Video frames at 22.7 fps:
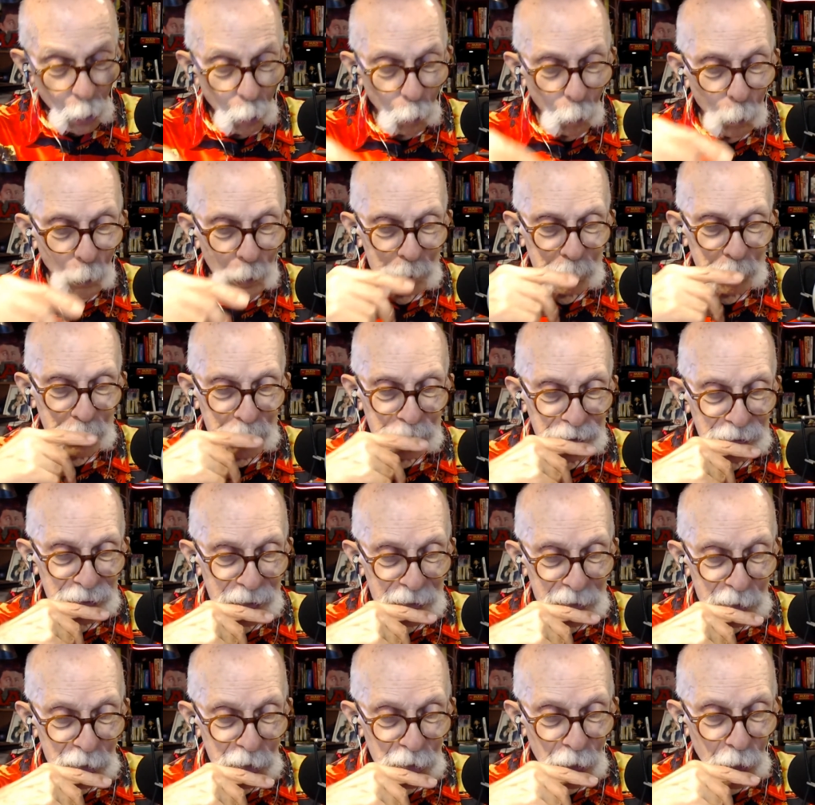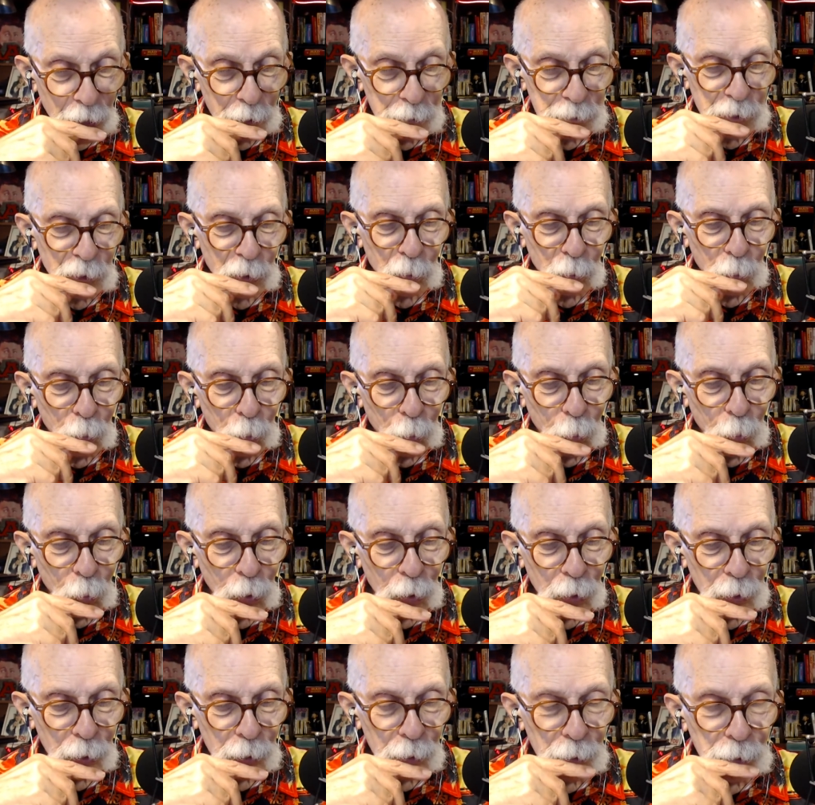What percentage of the
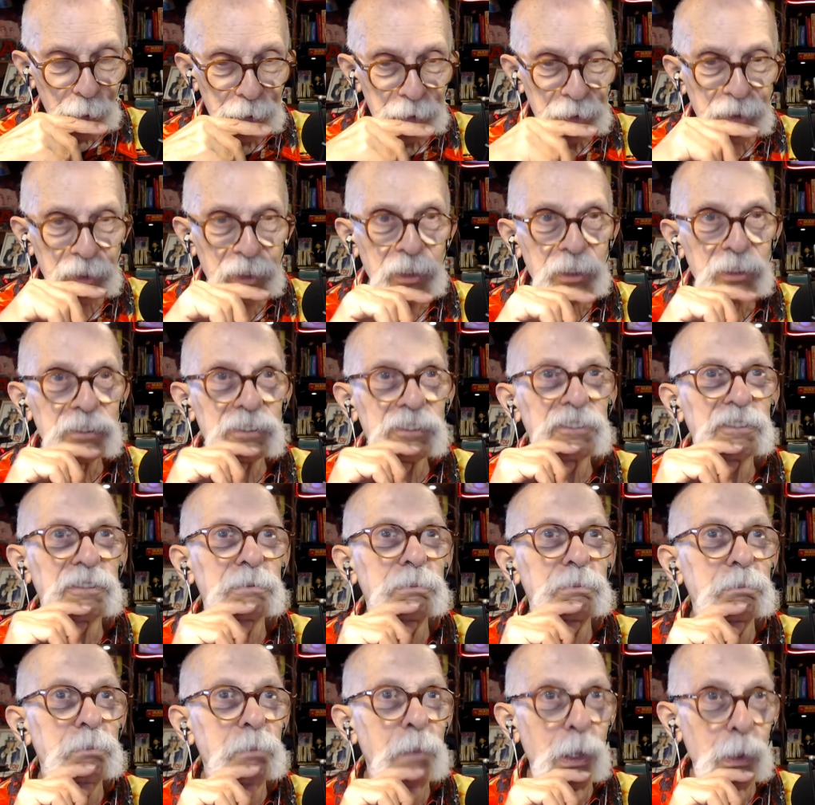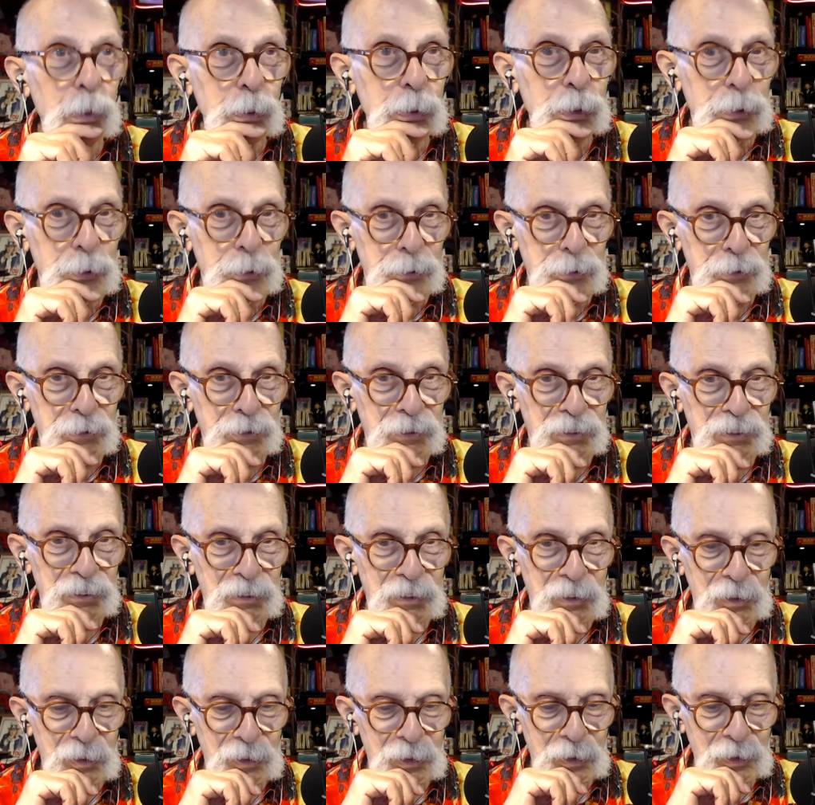world's smokers